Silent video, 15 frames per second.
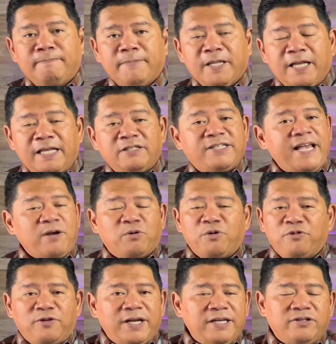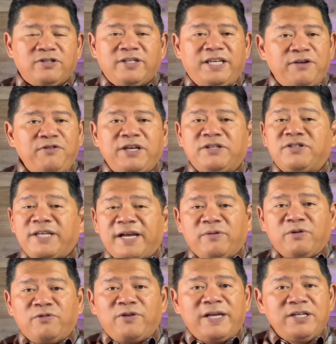And sacrifice, giving a
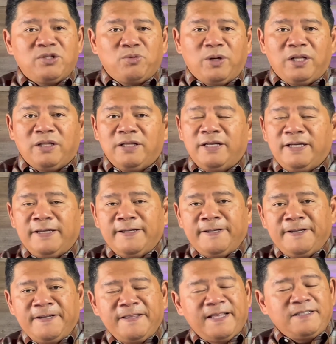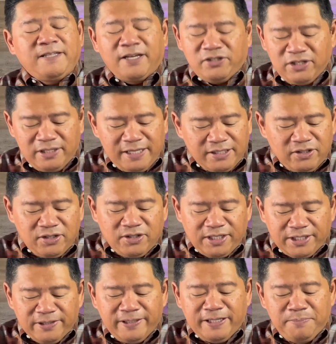sacrifice, well, that doesn't
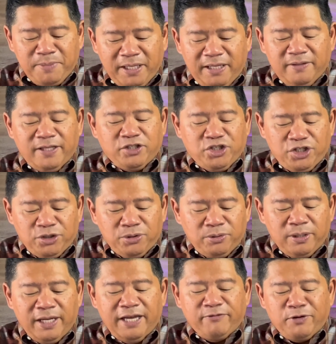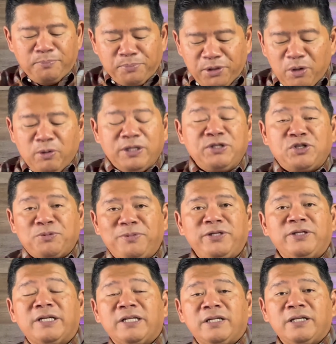necessarily mean that you have a broken
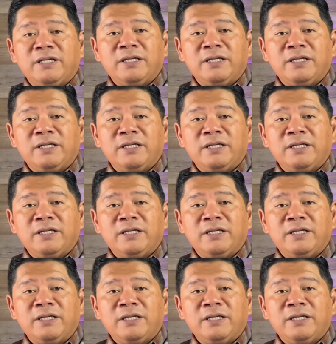spirit.